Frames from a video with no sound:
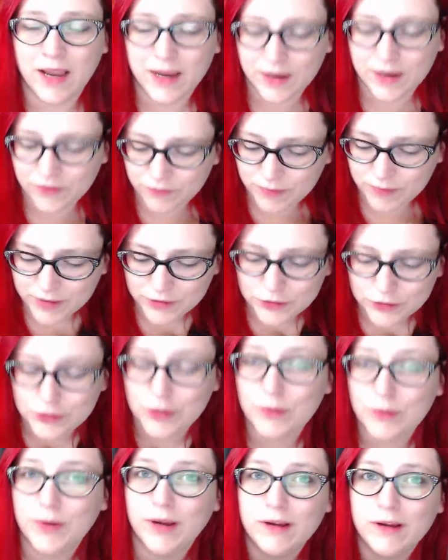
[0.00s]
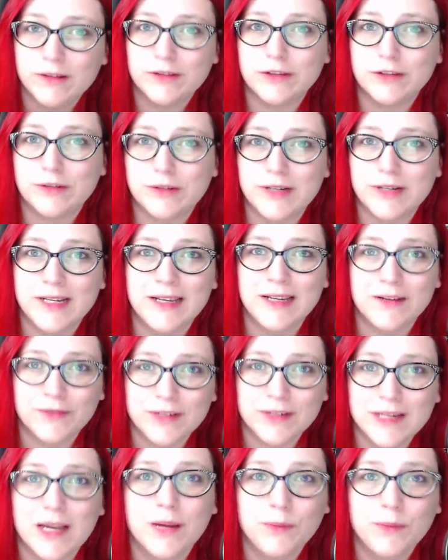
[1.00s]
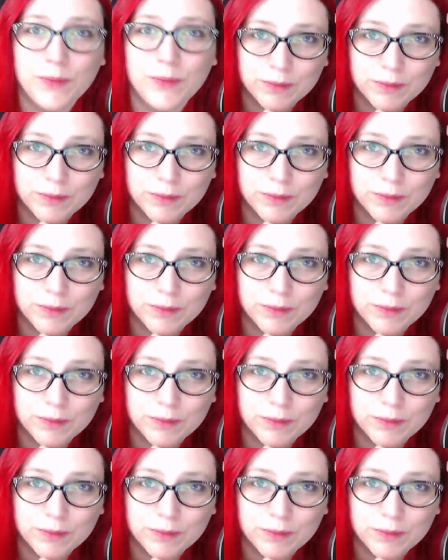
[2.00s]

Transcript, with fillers: have been showing on screen every time we